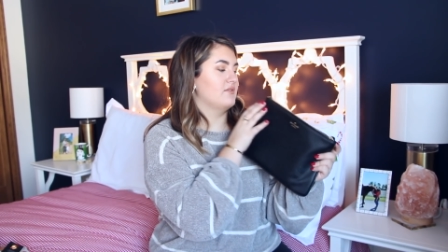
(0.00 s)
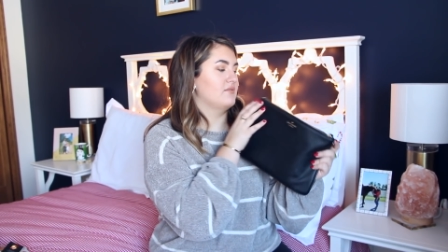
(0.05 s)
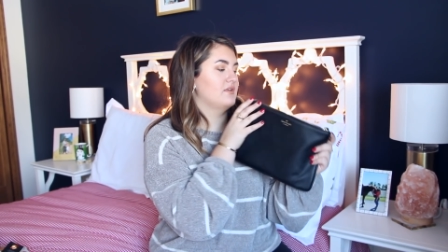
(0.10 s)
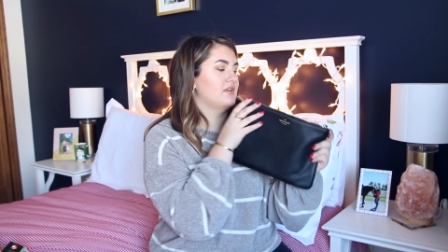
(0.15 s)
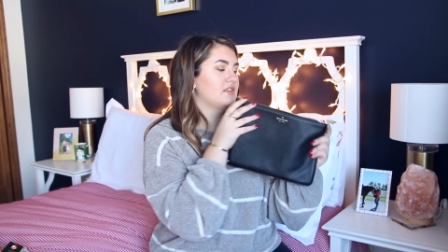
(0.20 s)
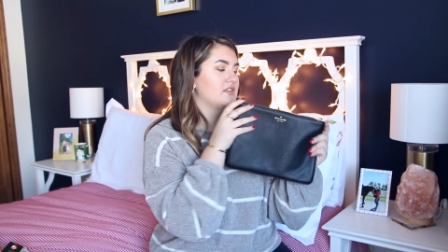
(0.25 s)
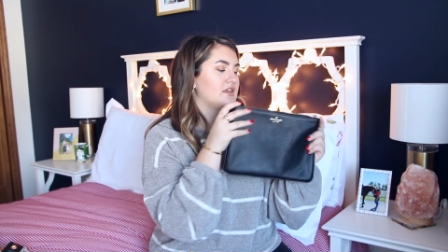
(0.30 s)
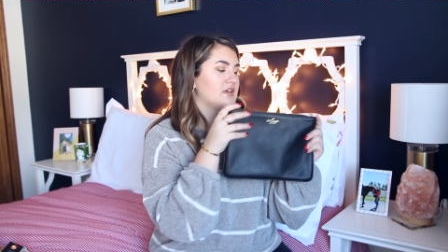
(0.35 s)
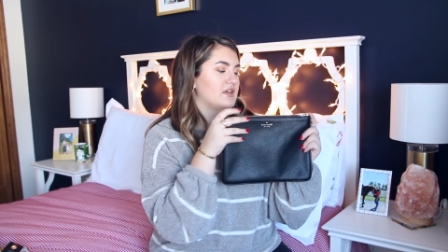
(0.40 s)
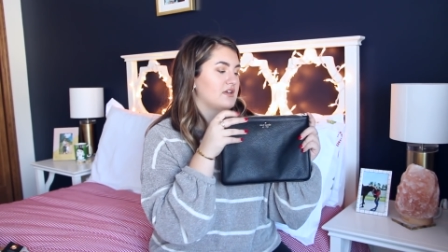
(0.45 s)

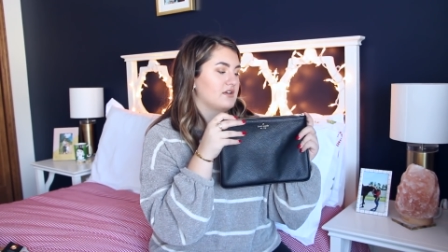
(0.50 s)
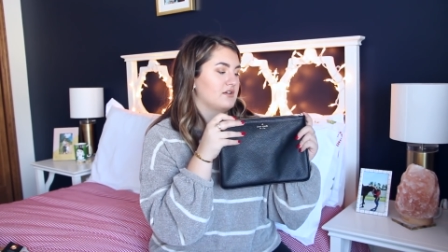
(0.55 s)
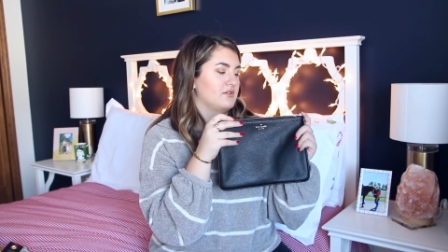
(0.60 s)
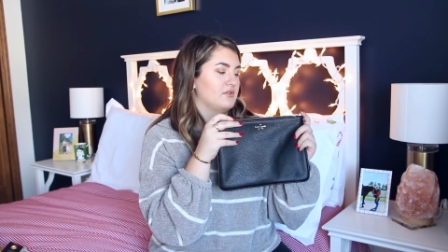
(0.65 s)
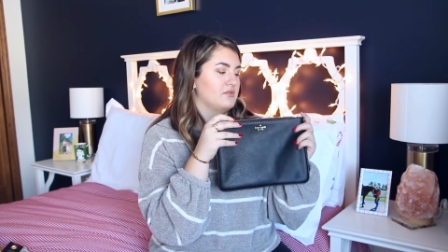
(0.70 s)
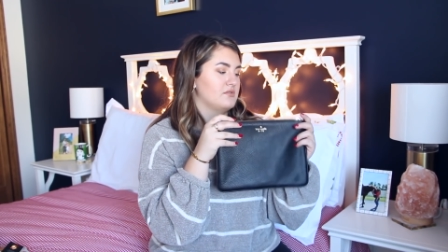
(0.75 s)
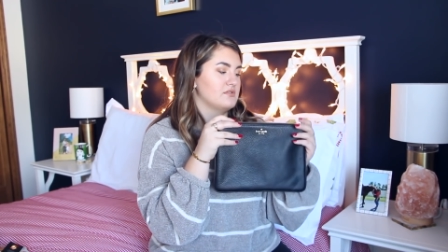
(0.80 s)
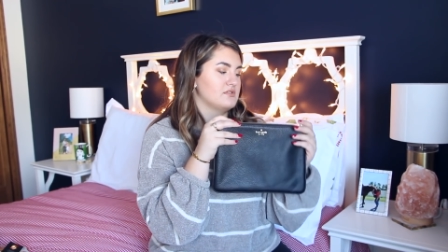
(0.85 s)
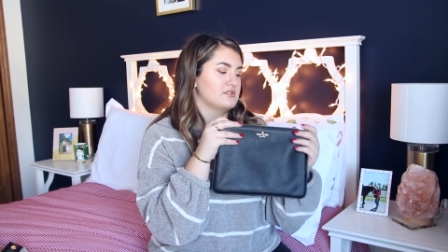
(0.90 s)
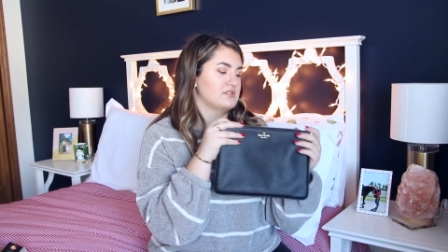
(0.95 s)
with like
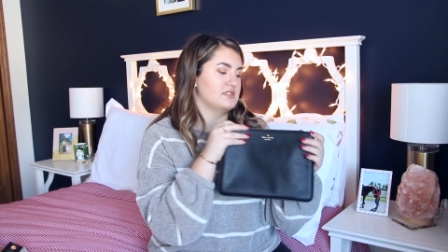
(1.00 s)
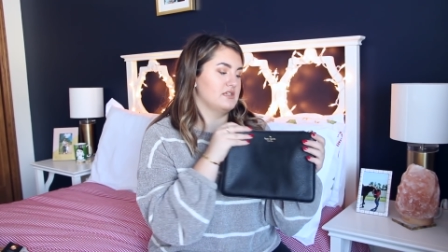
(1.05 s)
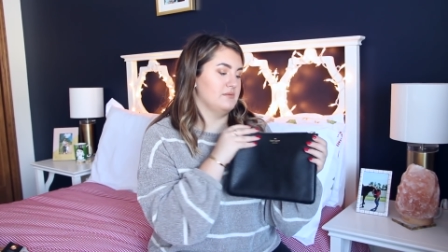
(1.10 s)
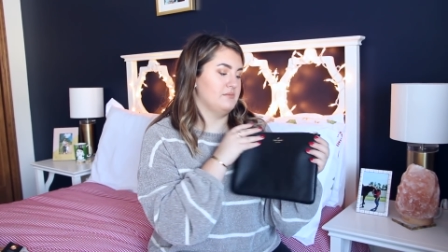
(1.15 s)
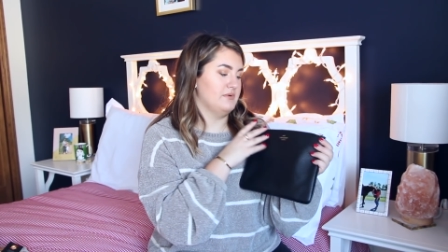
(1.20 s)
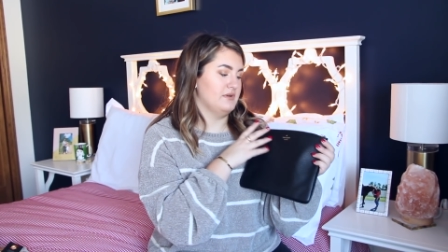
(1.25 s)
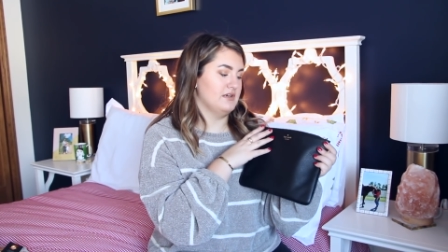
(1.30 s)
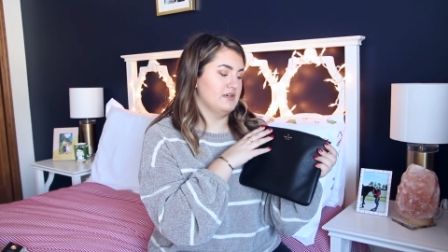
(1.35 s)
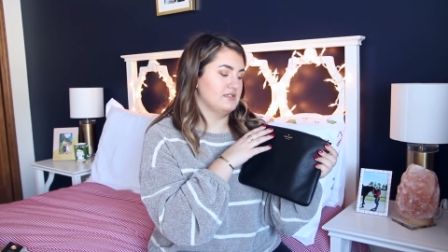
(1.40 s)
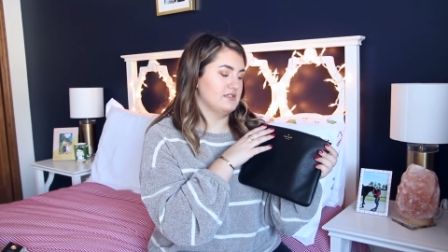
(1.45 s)
gold
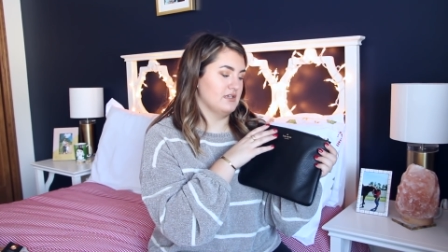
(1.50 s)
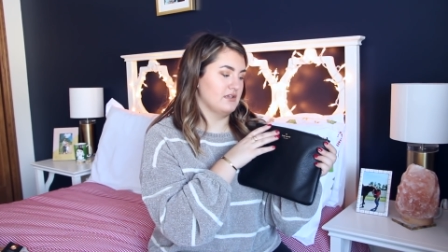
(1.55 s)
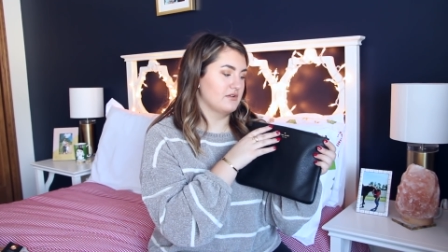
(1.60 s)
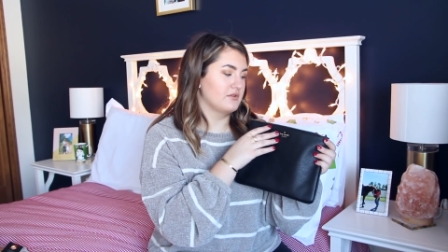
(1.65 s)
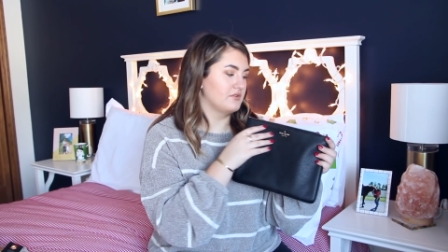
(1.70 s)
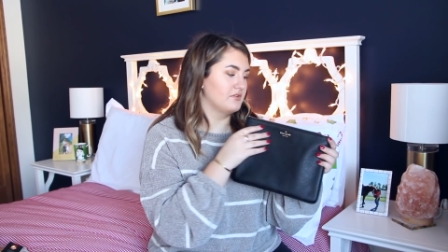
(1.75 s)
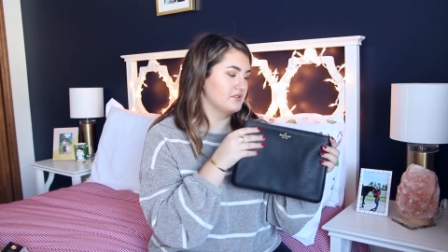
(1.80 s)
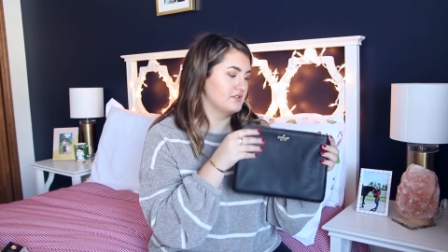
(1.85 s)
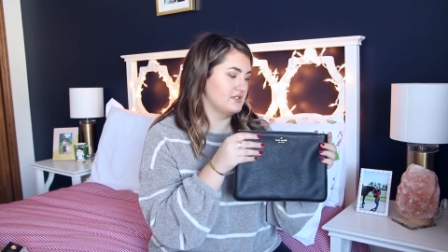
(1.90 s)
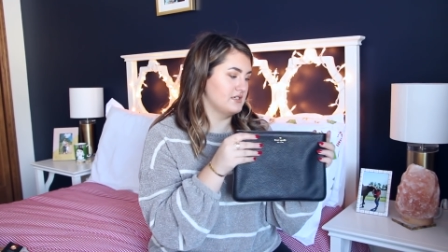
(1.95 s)
zippers and
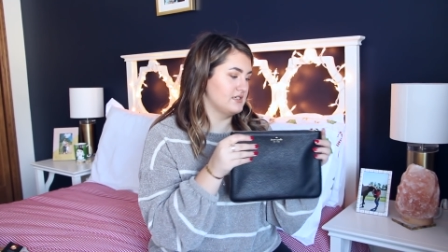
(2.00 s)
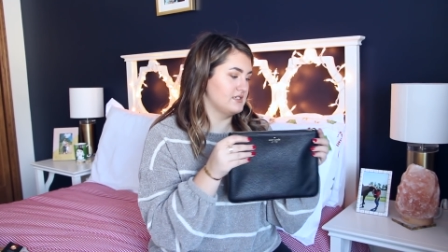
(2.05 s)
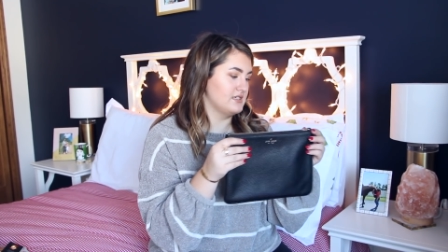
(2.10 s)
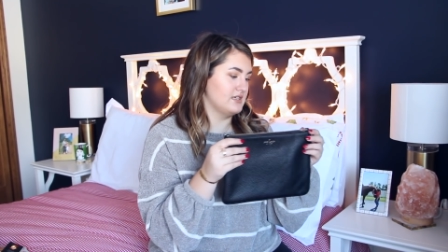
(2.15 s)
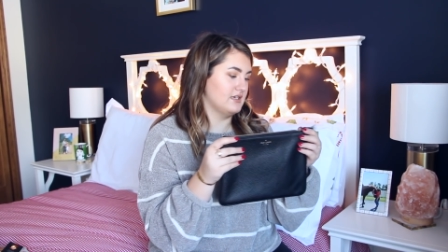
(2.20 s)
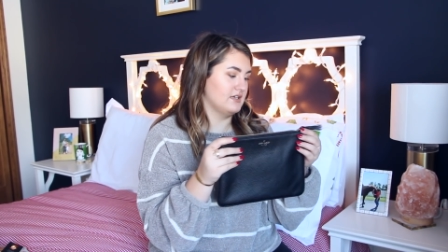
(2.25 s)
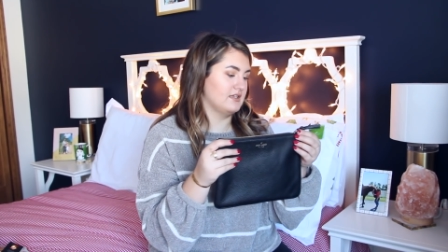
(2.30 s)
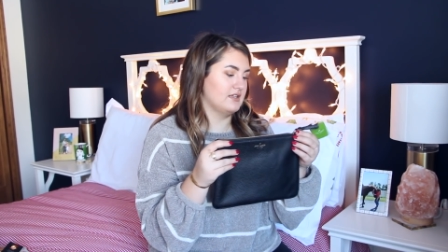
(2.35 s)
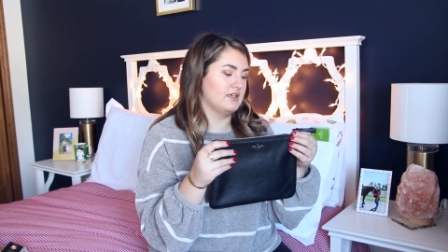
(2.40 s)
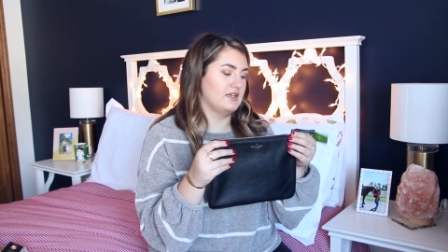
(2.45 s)
gold
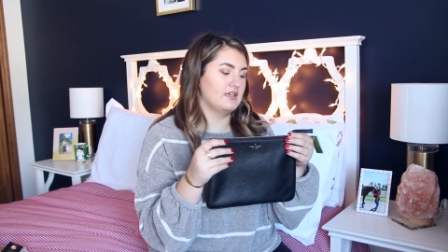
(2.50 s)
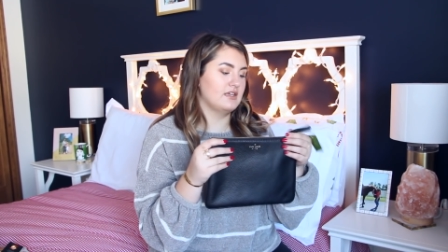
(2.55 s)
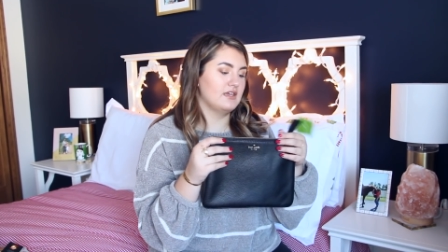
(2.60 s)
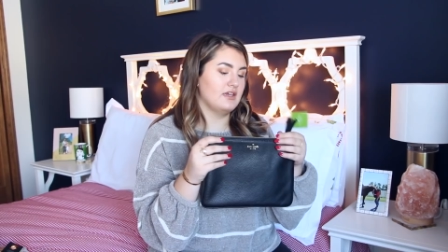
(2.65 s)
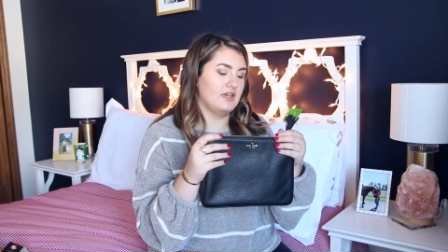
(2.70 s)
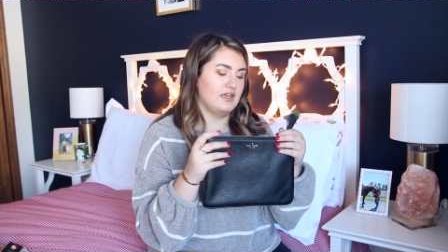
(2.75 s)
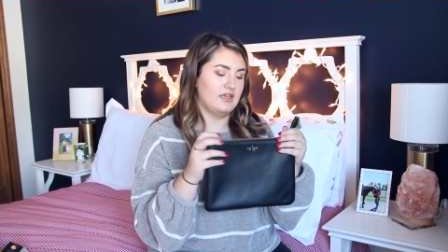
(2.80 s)
detailing